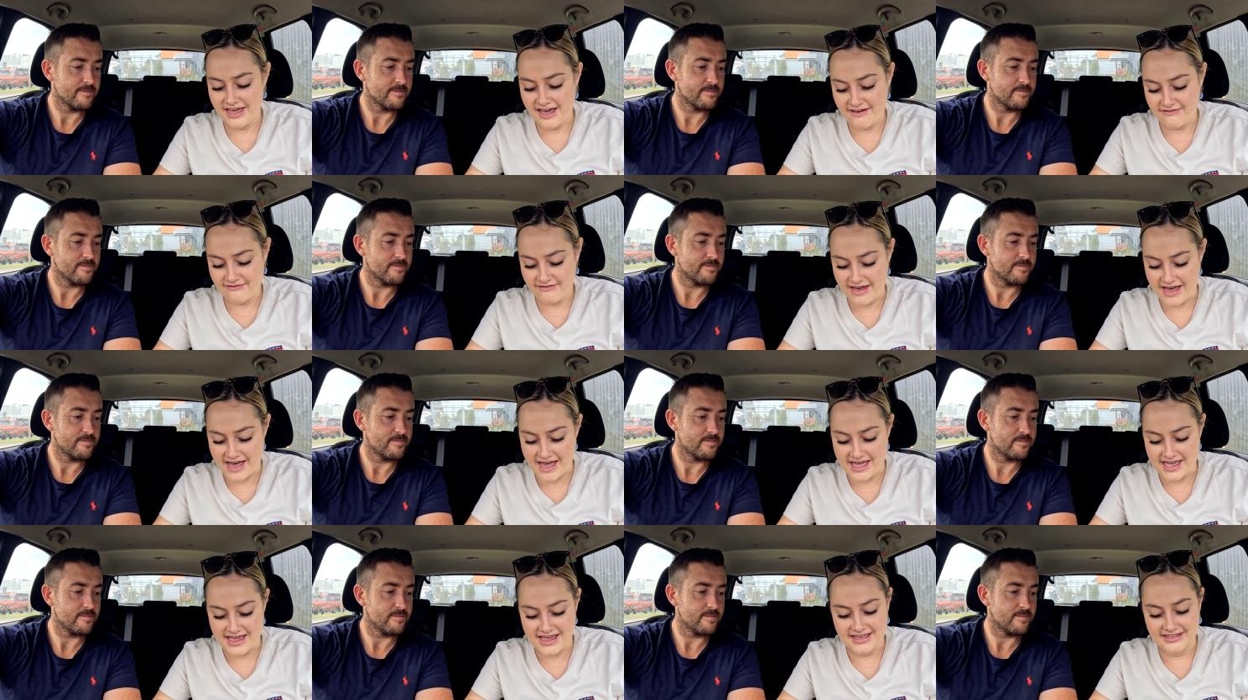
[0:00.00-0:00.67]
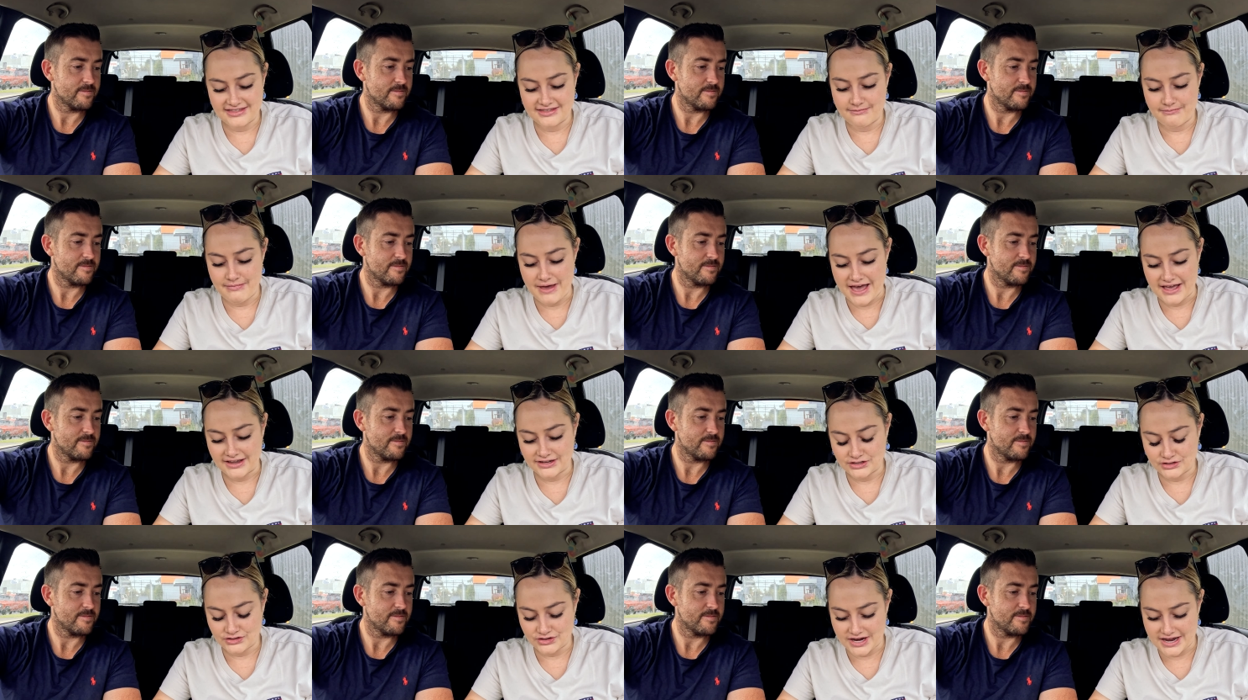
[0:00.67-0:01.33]
Speaker 1: cafe in the
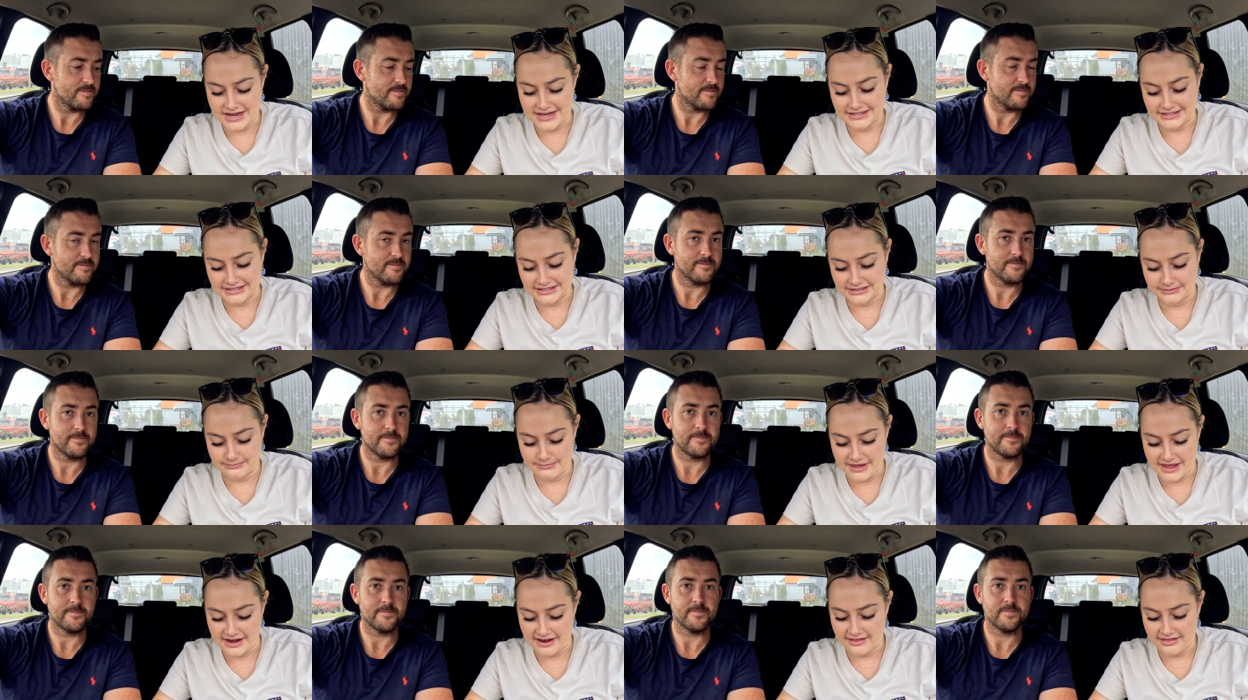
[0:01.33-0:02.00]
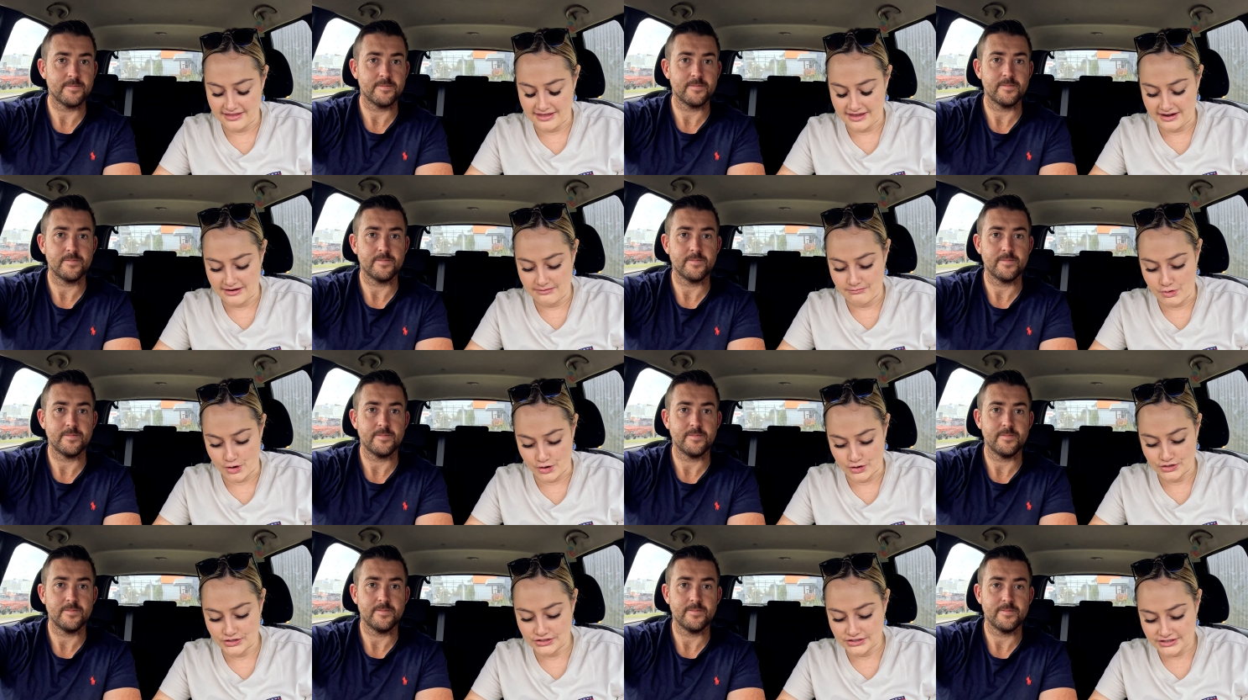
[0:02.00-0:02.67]
back streets is better than
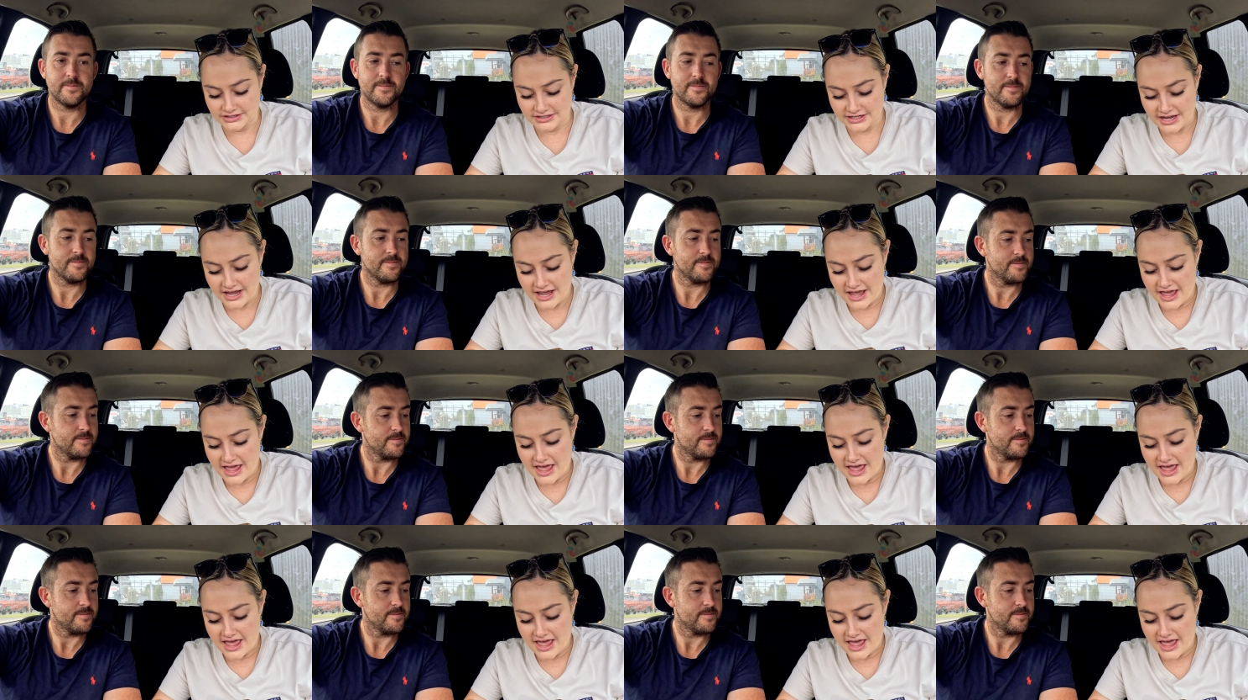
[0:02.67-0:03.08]
most.